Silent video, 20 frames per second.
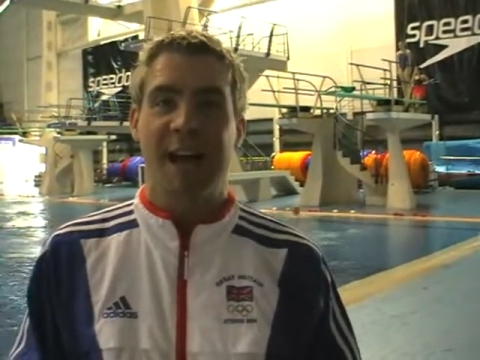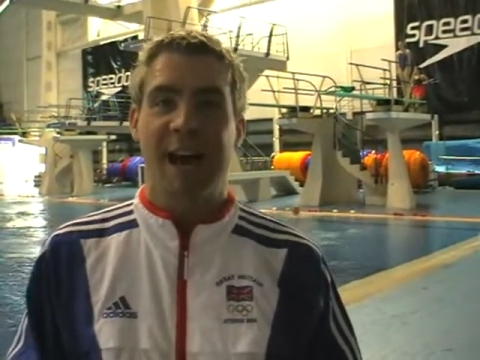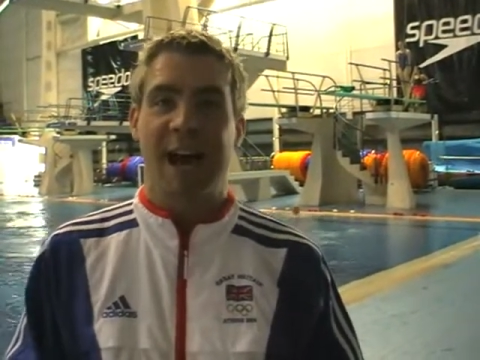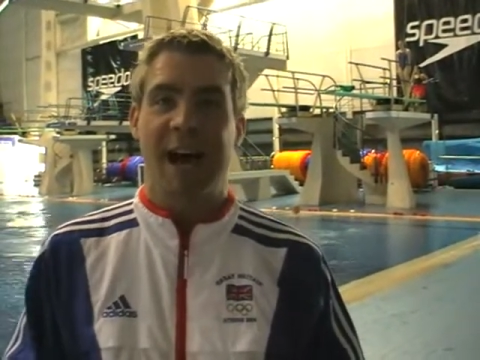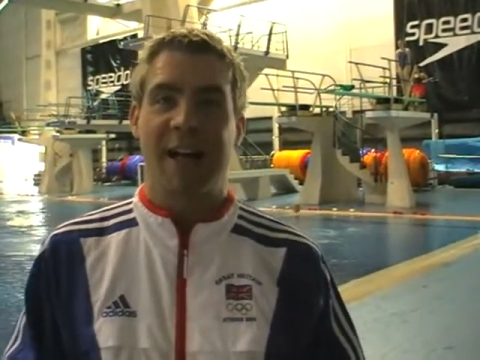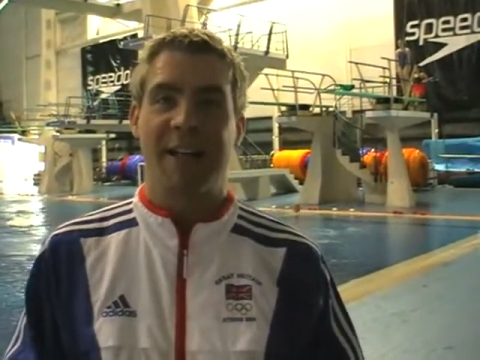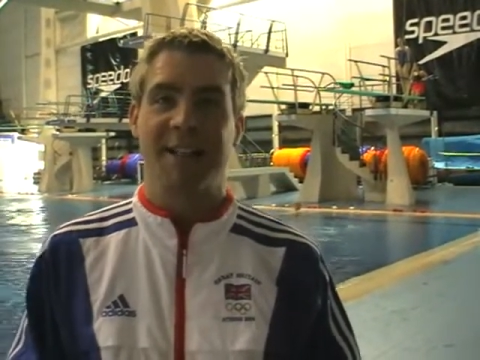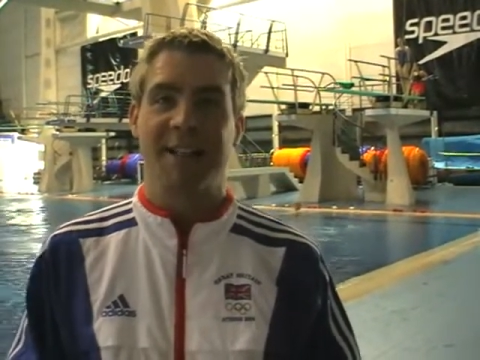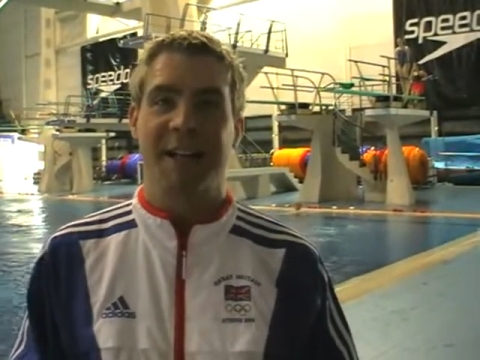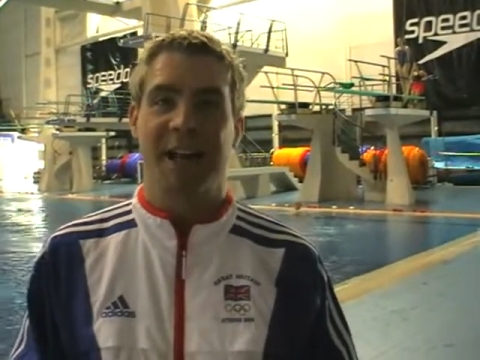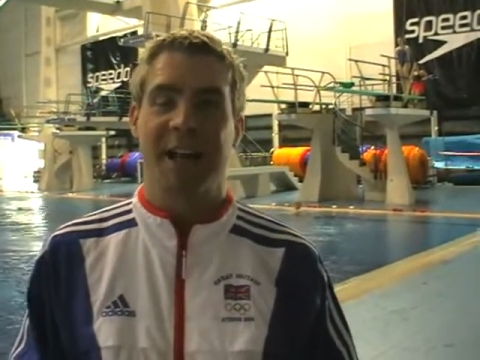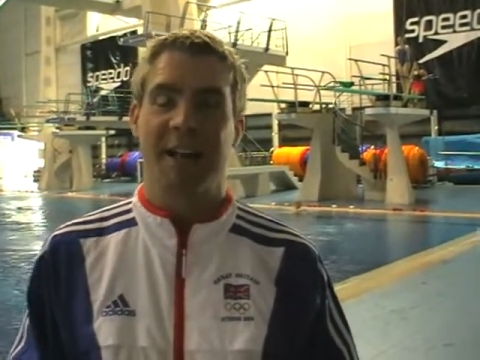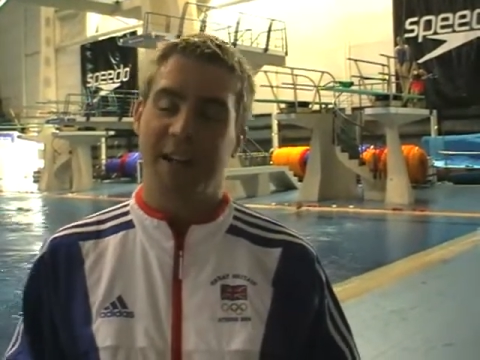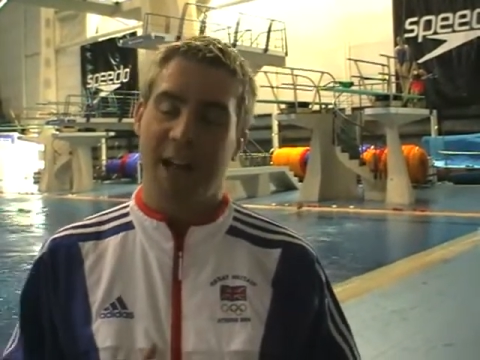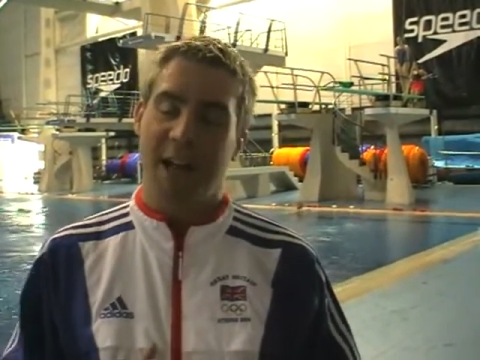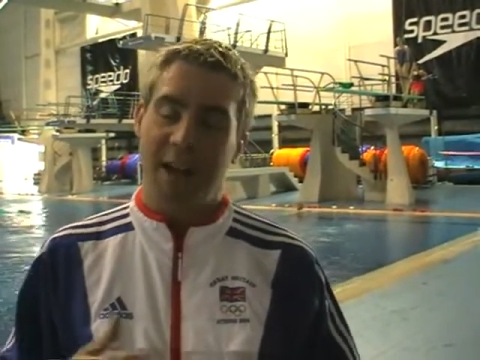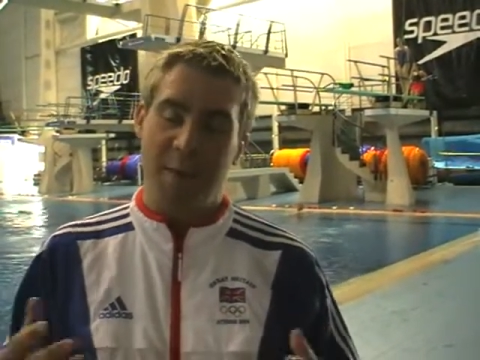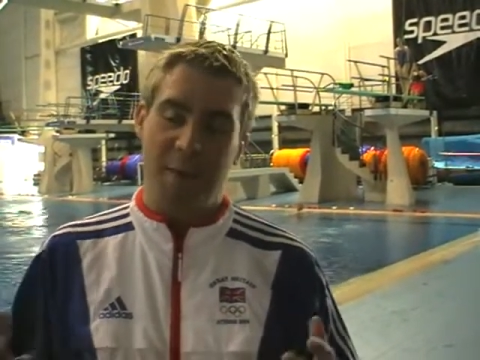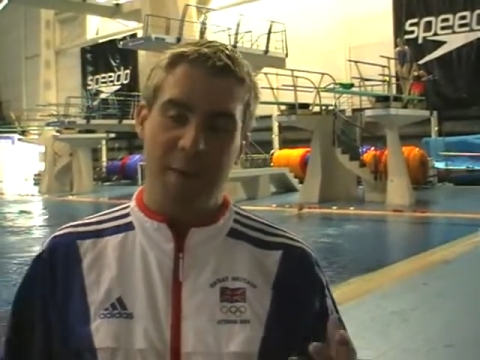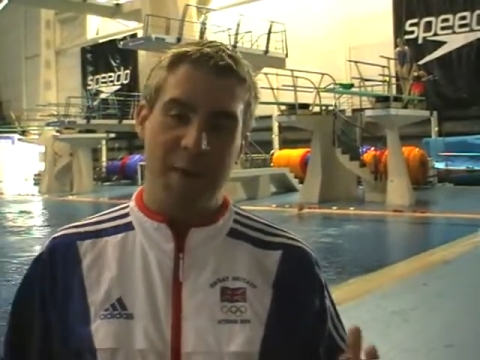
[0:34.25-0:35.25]
and uh,
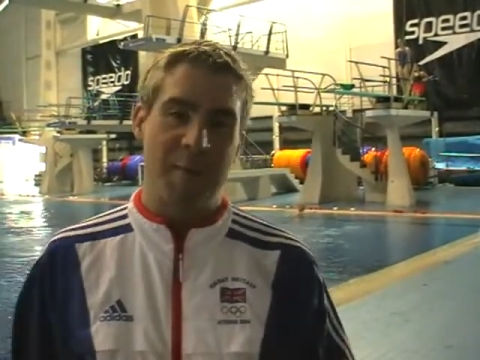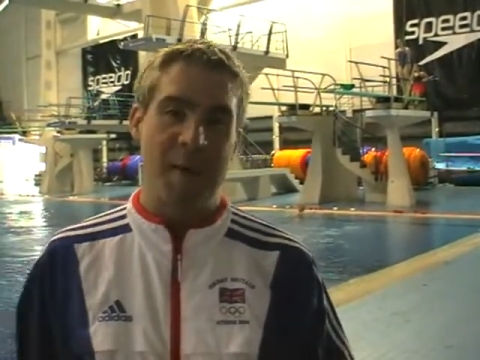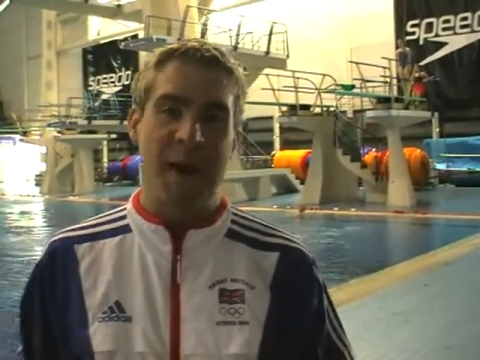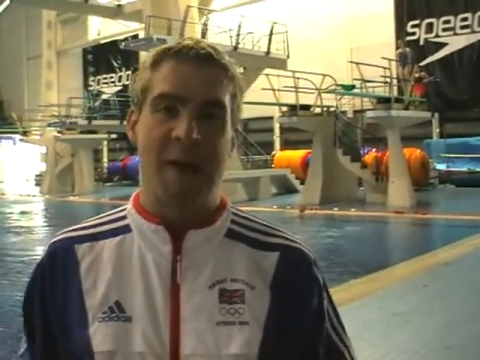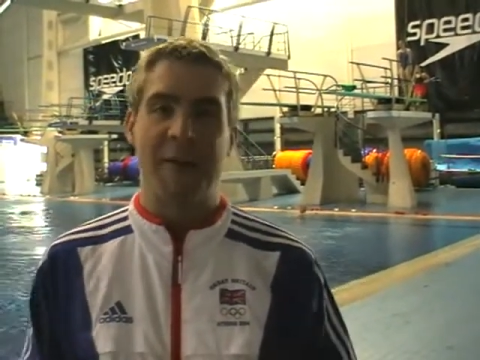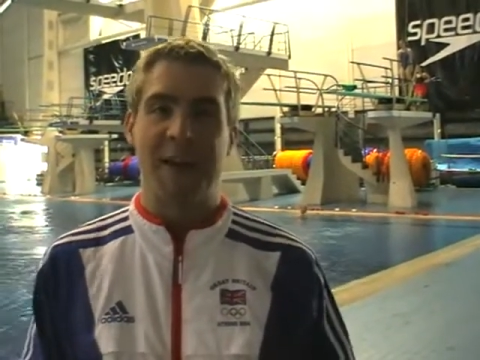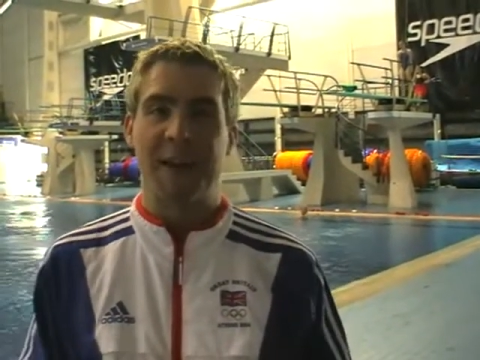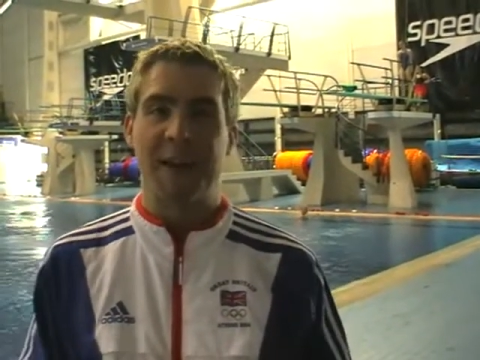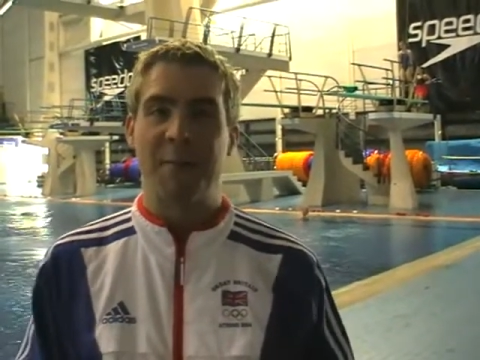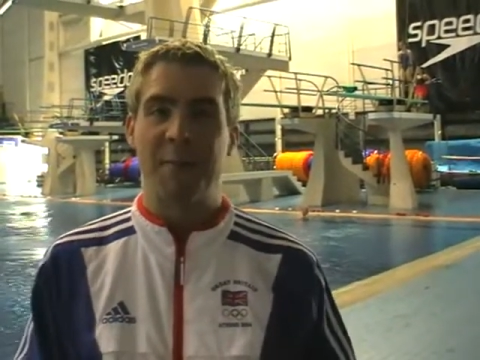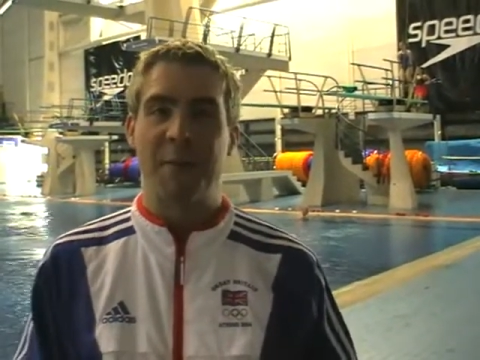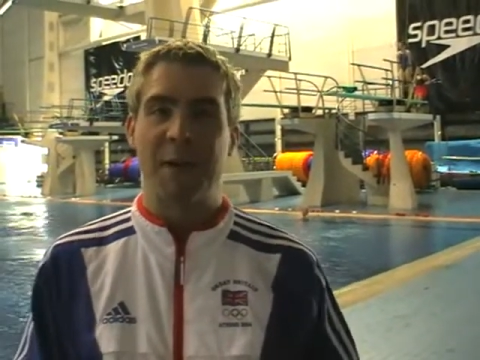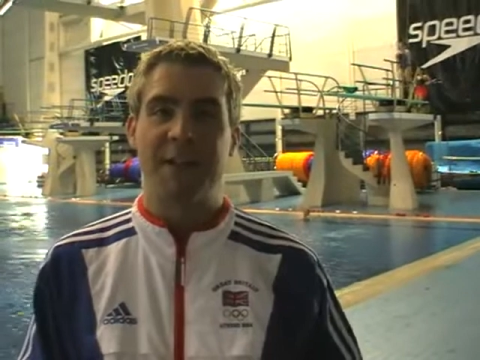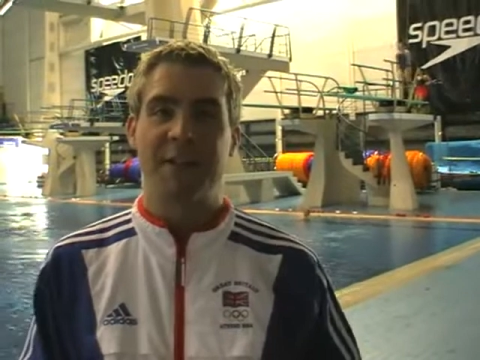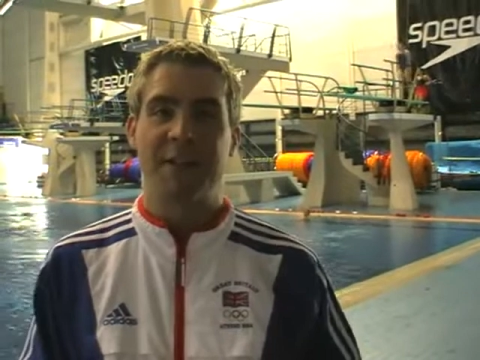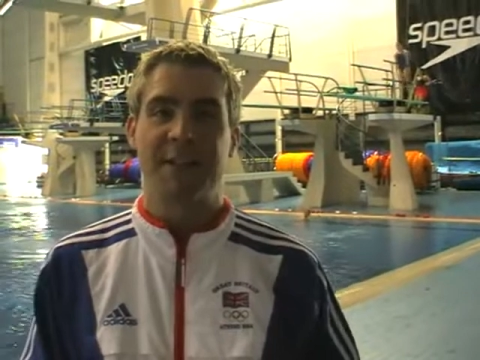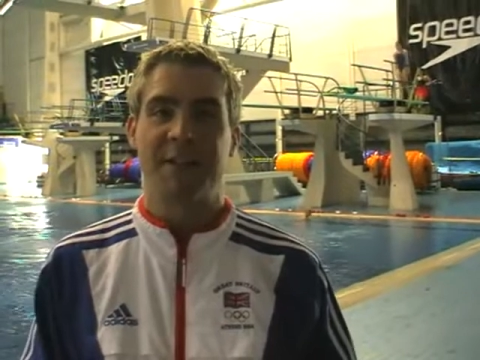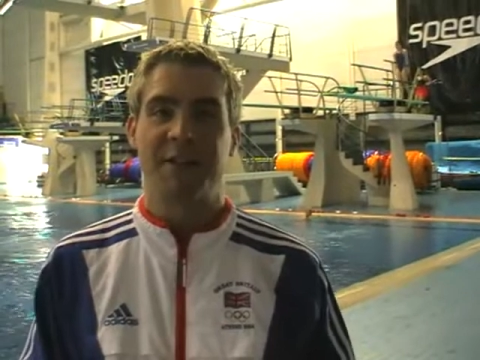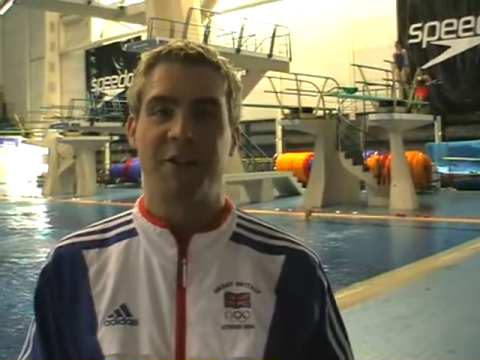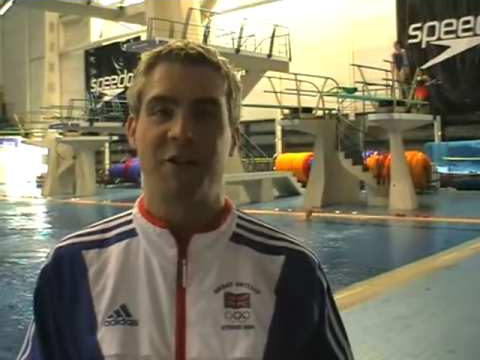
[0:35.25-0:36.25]
tell them about the
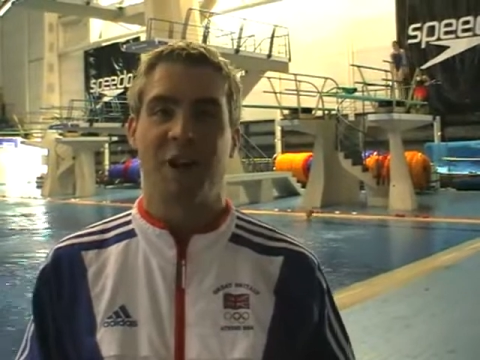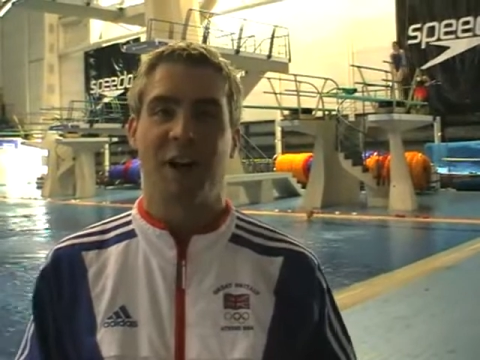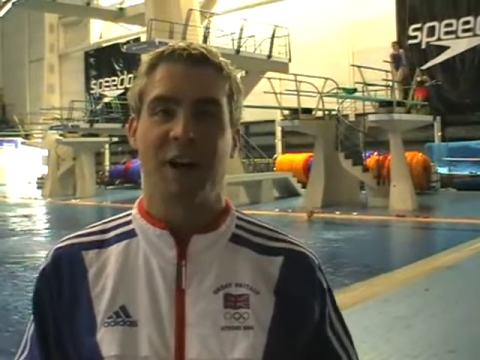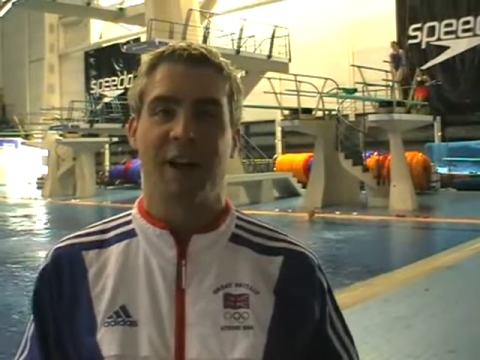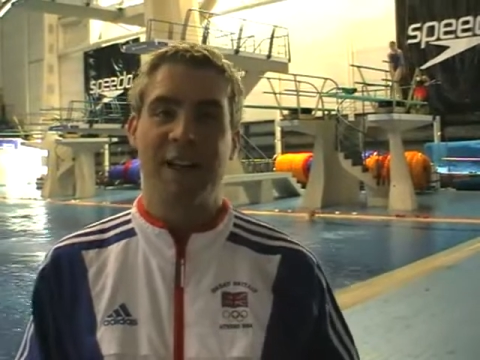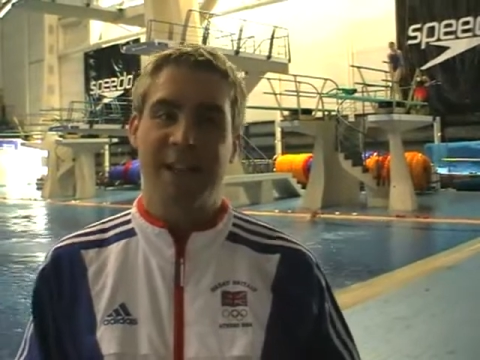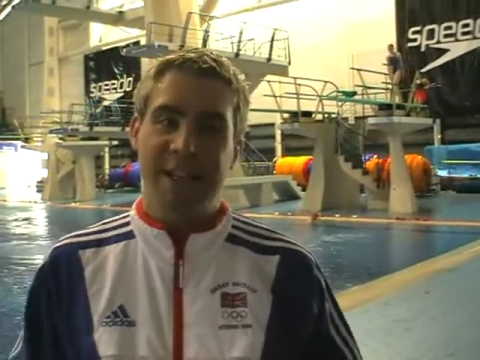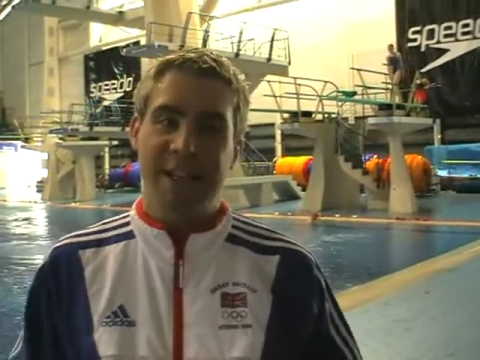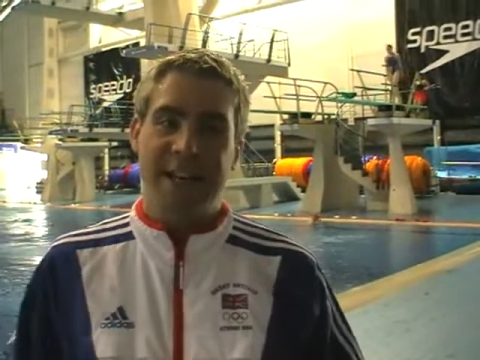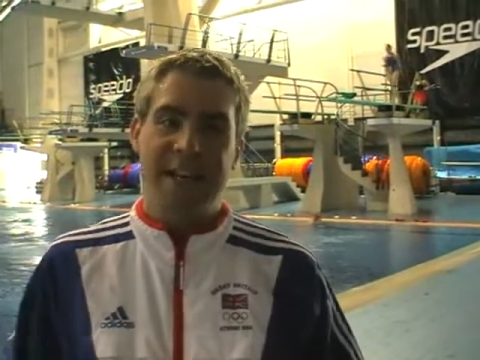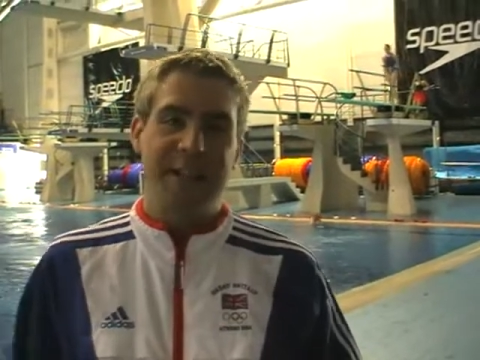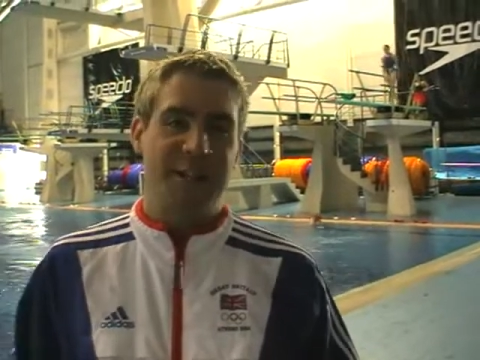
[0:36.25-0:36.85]
Olympics and try and